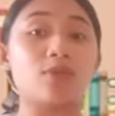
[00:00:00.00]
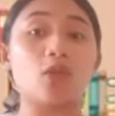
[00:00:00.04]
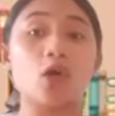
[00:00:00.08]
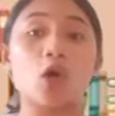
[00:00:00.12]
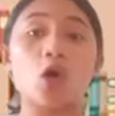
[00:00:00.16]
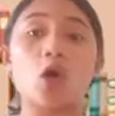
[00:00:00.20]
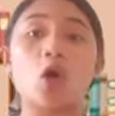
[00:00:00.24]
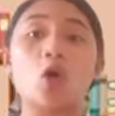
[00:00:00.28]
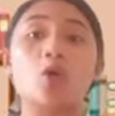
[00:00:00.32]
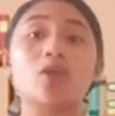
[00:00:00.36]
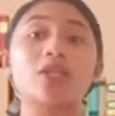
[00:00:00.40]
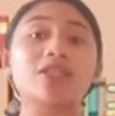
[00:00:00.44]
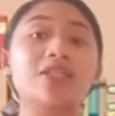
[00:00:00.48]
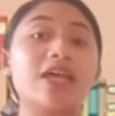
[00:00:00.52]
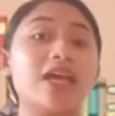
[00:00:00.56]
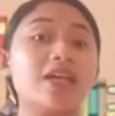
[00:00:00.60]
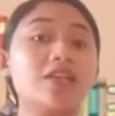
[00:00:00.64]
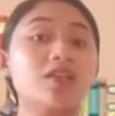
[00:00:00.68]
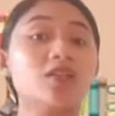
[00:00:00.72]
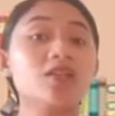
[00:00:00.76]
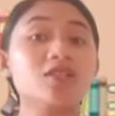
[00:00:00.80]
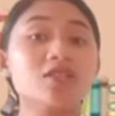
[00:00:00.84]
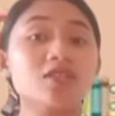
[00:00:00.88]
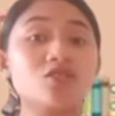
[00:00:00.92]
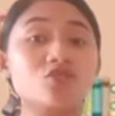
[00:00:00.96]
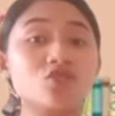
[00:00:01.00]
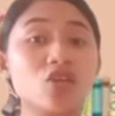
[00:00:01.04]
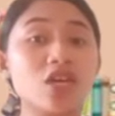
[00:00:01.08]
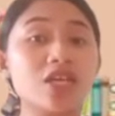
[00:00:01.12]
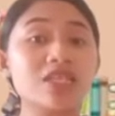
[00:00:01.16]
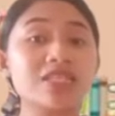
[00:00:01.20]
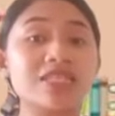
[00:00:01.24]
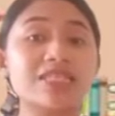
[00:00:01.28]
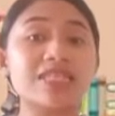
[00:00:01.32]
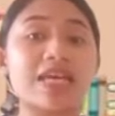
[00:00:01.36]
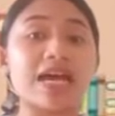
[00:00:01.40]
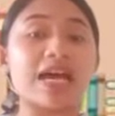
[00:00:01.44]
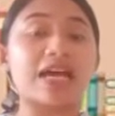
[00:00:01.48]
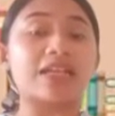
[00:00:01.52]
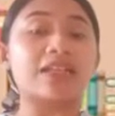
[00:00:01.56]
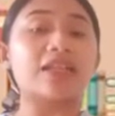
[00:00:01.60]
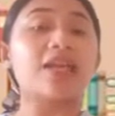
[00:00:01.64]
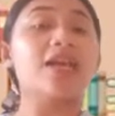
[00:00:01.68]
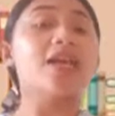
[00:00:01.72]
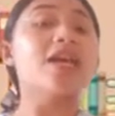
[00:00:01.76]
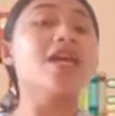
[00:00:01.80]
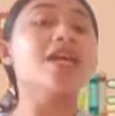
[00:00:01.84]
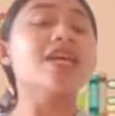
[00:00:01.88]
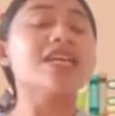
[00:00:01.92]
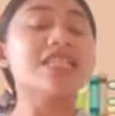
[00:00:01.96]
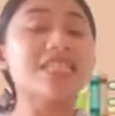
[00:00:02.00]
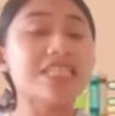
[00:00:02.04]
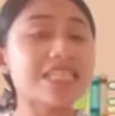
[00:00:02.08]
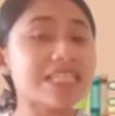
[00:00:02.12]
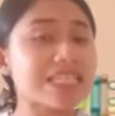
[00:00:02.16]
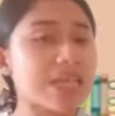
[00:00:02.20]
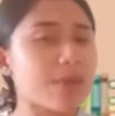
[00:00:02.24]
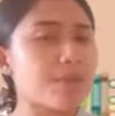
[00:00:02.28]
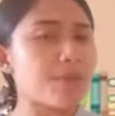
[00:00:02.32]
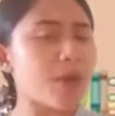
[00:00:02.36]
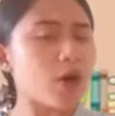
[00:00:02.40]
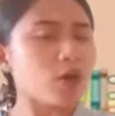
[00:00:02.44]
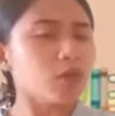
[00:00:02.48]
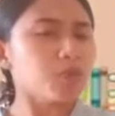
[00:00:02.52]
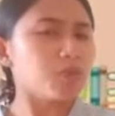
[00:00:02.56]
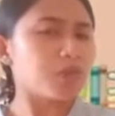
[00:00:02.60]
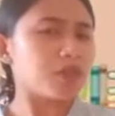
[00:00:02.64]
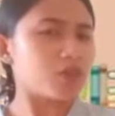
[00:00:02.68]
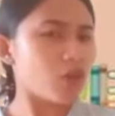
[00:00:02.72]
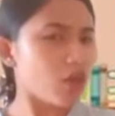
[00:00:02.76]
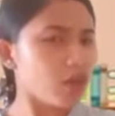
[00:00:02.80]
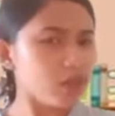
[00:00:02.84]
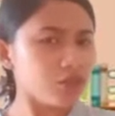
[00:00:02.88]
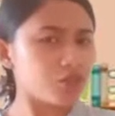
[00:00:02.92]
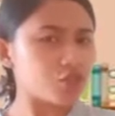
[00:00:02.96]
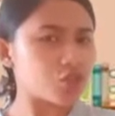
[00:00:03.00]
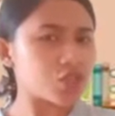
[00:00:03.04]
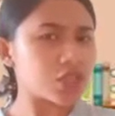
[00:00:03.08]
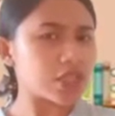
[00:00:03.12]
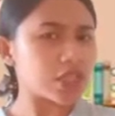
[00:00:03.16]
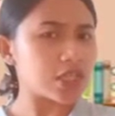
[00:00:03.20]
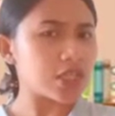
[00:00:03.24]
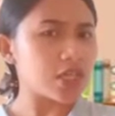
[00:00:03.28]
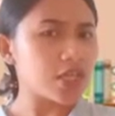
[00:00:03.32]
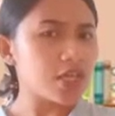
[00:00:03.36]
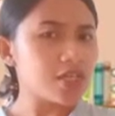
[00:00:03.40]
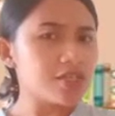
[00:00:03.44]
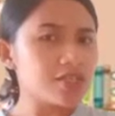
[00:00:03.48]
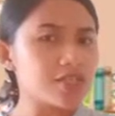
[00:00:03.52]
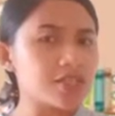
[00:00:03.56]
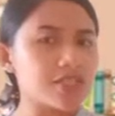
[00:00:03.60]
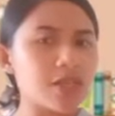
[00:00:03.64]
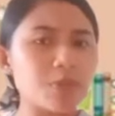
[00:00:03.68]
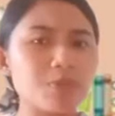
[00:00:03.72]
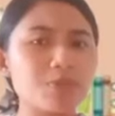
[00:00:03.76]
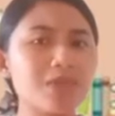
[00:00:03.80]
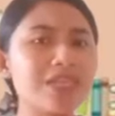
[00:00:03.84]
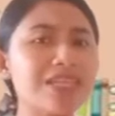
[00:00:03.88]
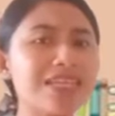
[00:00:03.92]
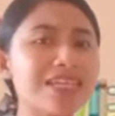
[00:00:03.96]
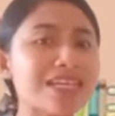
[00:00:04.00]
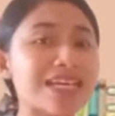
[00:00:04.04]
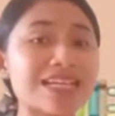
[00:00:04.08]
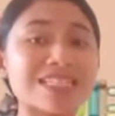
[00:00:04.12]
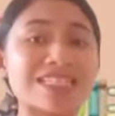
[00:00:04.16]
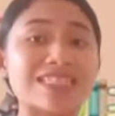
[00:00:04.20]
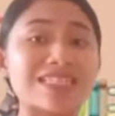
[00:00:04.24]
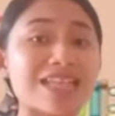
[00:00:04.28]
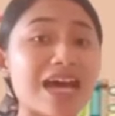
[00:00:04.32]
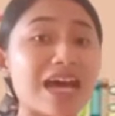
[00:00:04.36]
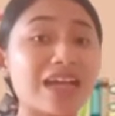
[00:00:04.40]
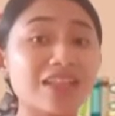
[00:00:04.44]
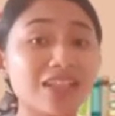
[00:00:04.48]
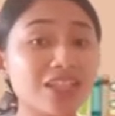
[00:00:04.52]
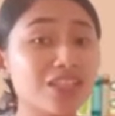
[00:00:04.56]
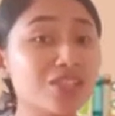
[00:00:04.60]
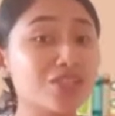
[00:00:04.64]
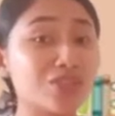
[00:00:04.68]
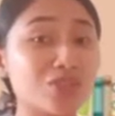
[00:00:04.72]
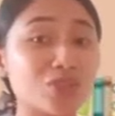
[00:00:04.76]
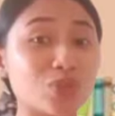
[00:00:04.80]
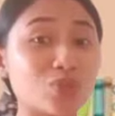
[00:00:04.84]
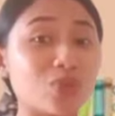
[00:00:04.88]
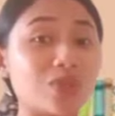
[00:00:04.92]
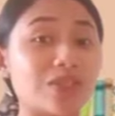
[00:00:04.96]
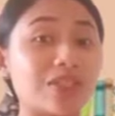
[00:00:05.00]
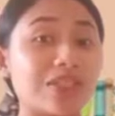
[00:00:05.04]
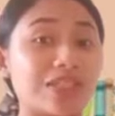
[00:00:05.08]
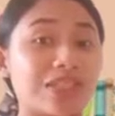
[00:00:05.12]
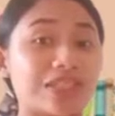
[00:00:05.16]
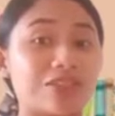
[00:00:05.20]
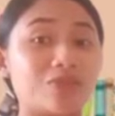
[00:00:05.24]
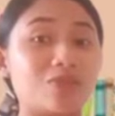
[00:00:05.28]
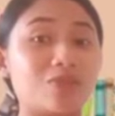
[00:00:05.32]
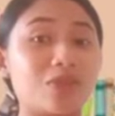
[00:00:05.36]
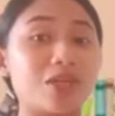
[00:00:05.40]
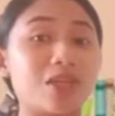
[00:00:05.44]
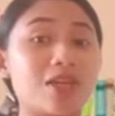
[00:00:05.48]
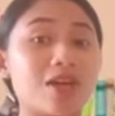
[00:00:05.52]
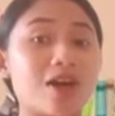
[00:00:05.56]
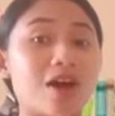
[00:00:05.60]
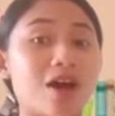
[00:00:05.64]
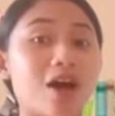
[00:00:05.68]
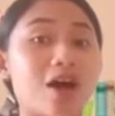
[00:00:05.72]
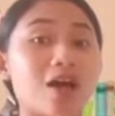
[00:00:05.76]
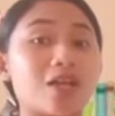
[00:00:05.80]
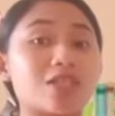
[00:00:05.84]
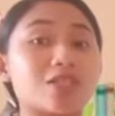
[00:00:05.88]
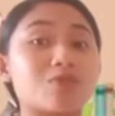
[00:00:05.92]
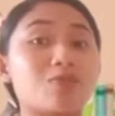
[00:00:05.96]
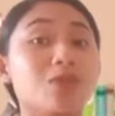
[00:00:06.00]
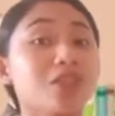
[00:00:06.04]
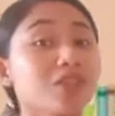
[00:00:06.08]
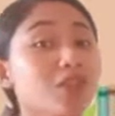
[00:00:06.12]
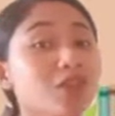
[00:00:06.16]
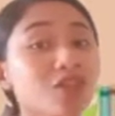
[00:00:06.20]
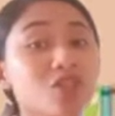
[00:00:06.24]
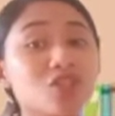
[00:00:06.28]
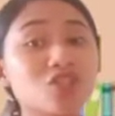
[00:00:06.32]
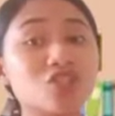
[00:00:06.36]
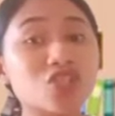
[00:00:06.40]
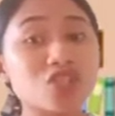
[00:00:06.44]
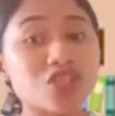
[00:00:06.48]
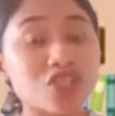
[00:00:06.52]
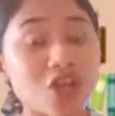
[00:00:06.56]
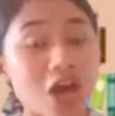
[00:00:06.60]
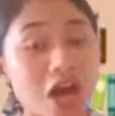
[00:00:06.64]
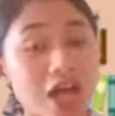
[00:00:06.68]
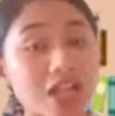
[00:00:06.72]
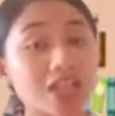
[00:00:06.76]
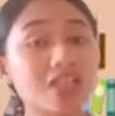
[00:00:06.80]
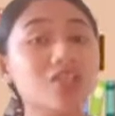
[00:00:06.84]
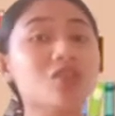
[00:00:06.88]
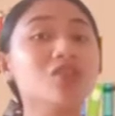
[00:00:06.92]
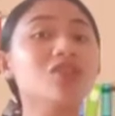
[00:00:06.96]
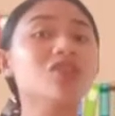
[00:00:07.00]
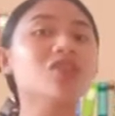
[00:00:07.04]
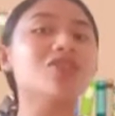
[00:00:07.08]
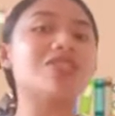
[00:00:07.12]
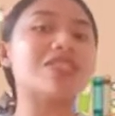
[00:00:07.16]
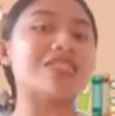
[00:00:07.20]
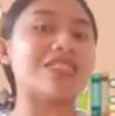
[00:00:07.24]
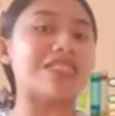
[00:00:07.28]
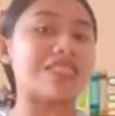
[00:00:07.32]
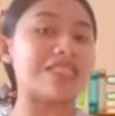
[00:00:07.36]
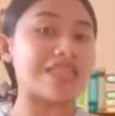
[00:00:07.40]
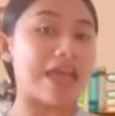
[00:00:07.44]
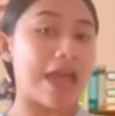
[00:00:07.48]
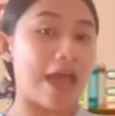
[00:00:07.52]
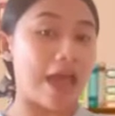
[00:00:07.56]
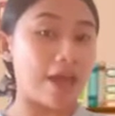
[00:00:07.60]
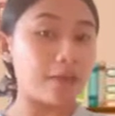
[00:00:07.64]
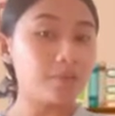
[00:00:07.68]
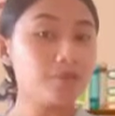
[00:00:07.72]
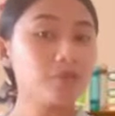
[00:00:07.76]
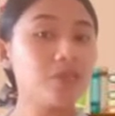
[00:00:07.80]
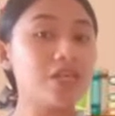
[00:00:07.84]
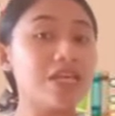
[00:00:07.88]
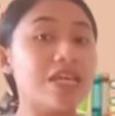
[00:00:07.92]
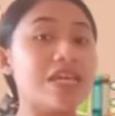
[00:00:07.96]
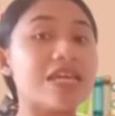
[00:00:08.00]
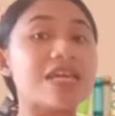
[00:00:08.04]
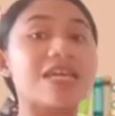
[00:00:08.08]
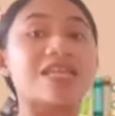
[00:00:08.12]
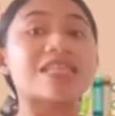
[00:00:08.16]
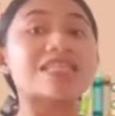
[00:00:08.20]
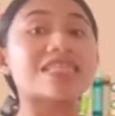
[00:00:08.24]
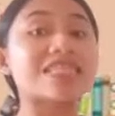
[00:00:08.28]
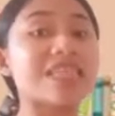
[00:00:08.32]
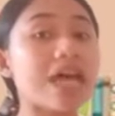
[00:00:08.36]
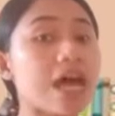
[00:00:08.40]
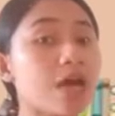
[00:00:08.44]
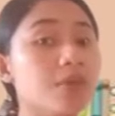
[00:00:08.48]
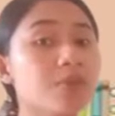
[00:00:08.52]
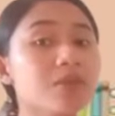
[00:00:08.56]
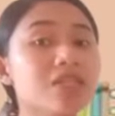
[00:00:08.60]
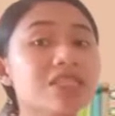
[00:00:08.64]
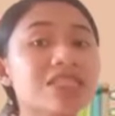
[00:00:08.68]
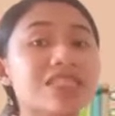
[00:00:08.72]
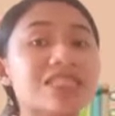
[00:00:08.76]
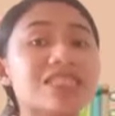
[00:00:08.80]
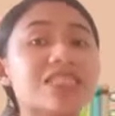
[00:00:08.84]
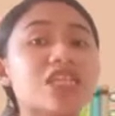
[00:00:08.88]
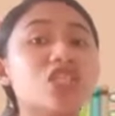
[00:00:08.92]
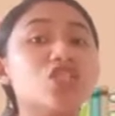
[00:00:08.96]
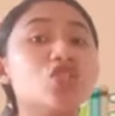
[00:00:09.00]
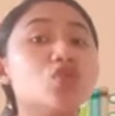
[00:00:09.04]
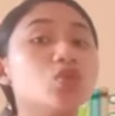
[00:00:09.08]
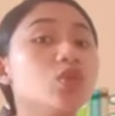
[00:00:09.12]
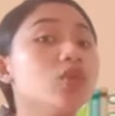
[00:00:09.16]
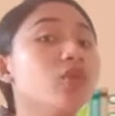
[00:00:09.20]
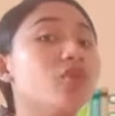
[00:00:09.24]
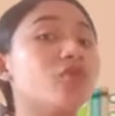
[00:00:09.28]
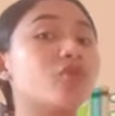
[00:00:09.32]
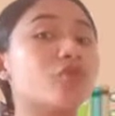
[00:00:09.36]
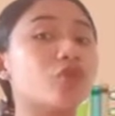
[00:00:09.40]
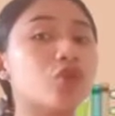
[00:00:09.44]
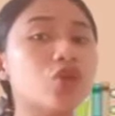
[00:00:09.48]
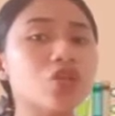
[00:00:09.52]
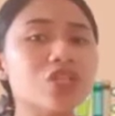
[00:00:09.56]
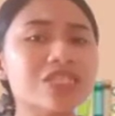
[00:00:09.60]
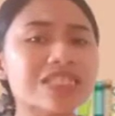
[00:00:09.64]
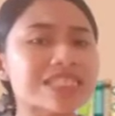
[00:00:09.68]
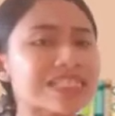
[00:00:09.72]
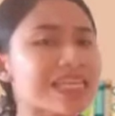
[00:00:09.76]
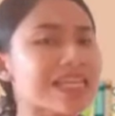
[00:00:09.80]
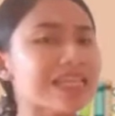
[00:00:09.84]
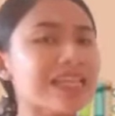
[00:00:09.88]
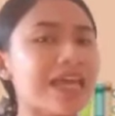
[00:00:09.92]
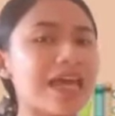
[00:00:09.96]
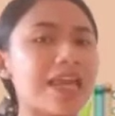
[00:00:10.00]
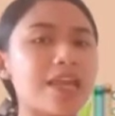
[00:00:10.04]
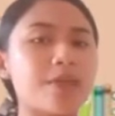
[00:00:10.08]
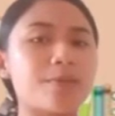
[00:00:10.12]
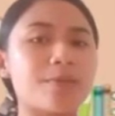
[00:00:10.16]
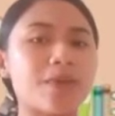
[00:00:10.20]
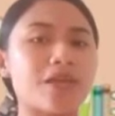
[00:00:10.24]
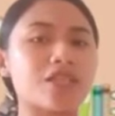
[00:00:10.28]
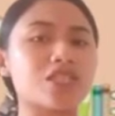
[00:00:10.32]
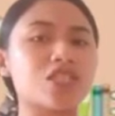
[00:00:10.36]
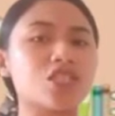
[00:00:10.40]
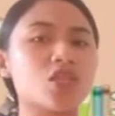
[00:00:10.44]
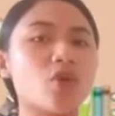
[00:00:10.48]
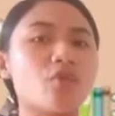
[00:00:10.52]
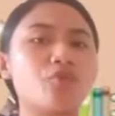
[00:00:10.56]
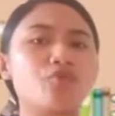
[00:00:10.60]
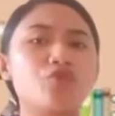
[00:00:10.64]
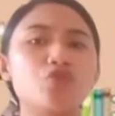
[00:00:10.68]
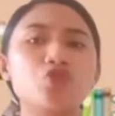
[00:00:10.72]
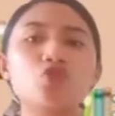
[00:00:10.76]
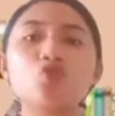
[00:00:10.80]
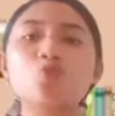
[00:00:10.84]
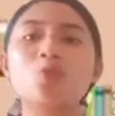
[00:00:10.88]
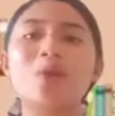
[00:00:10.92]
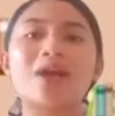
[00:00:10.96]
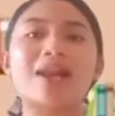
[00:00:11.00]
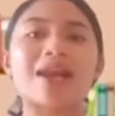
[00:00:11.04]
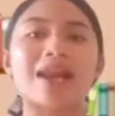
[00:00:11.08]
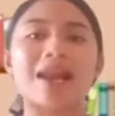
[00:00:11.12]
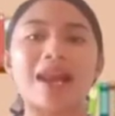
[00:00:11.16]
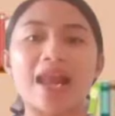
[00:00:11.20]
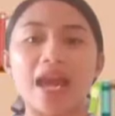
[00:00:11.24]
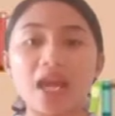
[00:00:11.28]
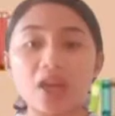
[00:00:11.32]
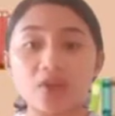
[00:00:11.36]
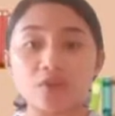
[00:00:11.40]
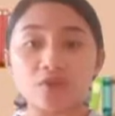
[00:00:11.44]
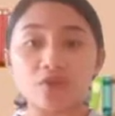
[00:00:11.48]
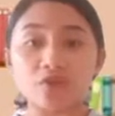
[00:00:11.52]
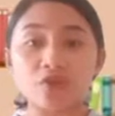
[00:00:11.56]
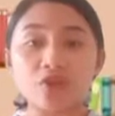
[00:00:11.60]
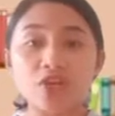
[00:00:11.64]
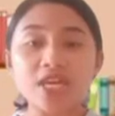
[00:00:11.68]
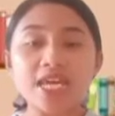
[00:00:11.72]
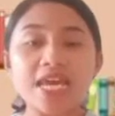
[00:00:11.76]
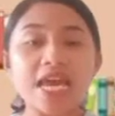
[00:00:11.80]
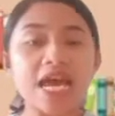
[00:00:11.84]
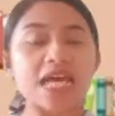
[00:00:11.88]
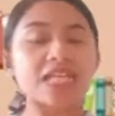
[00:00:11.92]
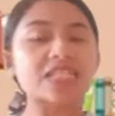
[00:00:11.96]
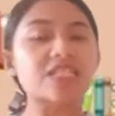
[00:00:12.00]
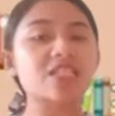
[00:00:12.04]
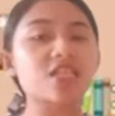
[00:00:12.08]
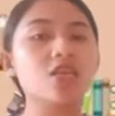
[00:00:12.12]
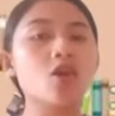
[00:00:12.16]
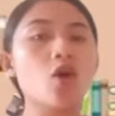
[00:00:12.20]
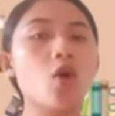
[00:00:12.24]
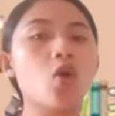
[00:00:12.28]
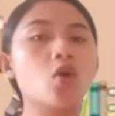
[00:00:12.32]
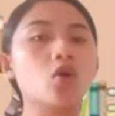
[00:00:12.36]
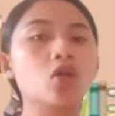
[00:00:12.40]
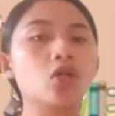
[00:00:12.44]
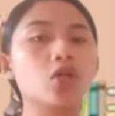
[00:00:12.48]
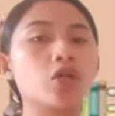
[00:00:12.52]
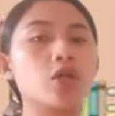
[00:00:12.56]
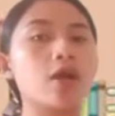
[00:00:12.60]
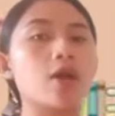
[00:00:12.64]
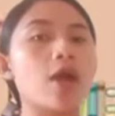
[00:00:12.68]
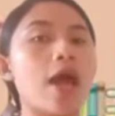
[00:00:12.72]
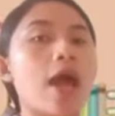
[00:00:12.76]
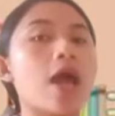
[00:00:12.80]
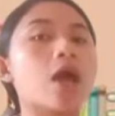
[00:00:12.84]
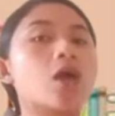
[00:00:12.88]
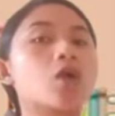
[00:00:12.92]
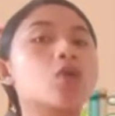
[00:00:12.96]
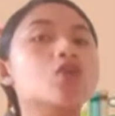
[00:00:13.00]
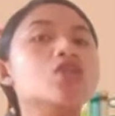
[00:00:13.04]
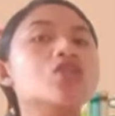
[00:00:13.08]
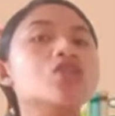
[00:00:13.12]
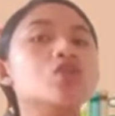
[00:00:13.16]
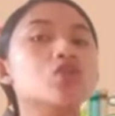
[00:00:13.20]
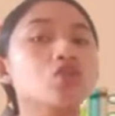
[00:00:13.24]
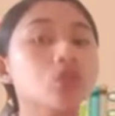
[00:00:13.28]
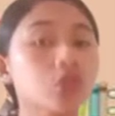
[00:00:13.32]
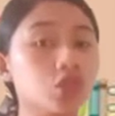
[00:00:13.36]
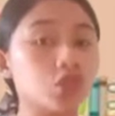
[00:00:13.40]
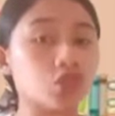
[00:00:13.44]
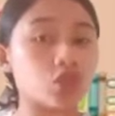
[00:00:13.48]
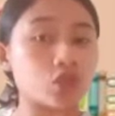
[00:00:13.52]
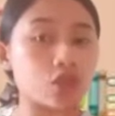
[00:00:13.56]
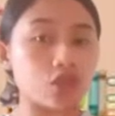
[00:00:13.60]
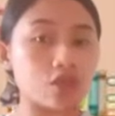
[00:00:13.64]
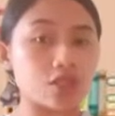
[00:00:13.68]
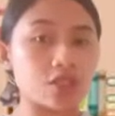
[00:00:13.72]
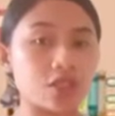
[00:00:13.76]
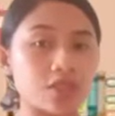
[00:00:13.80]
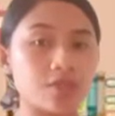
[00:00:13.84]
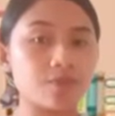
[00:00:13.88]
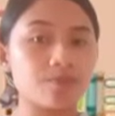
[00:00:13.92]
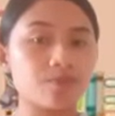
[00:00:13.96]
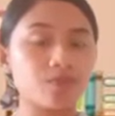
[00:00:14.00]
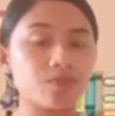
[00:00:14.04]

Though the title suggests that it is about mythology, the meaning has nothing to do with it because methodological criticism examines the universal elements of human life as they occur across cultures.